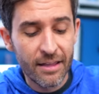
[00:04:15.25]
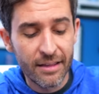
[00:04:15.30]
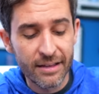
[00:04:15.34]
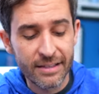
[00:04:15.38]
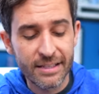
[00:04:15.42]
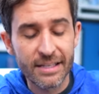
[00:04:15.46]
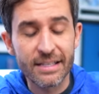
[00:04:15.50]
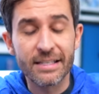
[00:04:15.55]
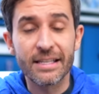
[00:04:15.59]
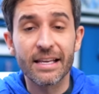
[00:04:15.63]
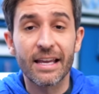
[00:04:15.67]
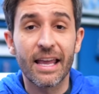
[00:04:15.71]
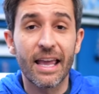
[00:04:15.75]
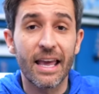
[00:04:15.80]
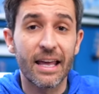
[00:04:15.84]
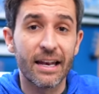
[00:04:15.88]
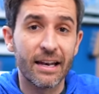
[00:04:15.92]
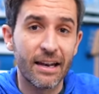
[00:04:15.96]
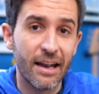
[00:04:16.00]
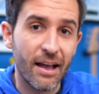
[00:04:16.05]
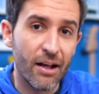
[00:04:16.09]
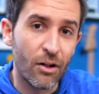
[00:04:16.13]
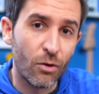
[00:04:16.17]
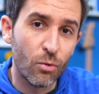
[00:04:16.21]
This is the
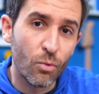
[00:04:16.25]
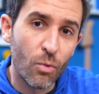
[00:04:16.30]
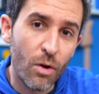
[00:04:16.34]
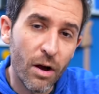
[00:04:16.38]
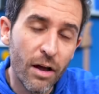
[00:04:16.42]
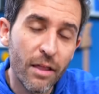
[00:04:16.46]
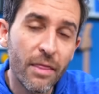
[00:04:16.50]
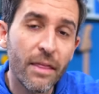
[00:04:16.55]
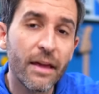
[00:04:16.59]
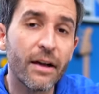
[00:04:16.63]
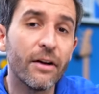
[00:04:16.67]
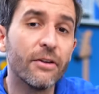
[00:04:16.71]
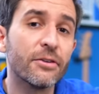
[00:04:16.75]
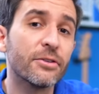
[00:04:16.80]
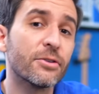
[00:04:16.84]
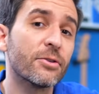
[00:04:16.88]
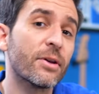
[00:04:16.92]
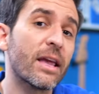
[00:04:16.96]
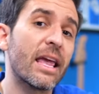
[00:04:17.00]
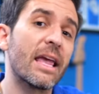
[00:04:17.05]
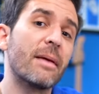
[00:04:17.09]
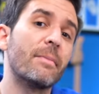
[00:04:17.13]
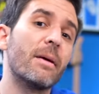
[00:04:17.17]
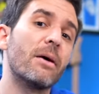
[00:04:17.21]
Canon L1. They also
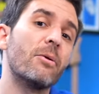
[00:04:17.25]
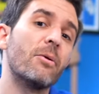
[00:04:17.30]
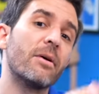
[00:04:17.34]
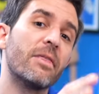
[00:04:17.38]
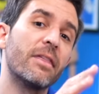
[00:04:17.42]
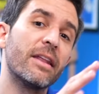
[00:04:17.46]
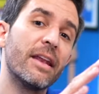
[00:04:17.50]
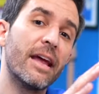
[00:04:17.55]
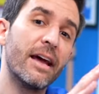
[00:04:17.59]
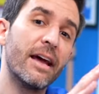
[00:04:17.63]
came out with an